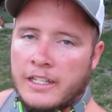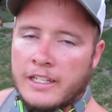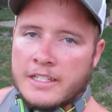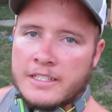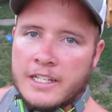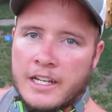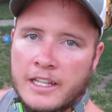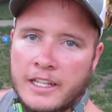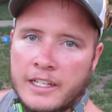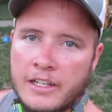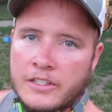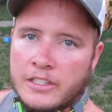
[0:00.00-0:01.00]
and it sounded
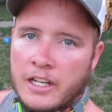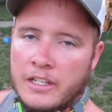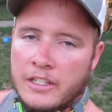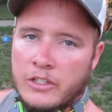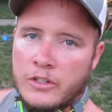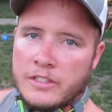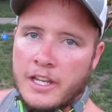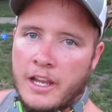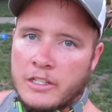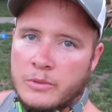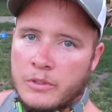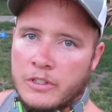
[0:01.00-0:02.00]
like I was cutting into his
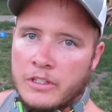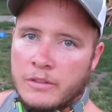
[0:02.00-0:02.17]
house with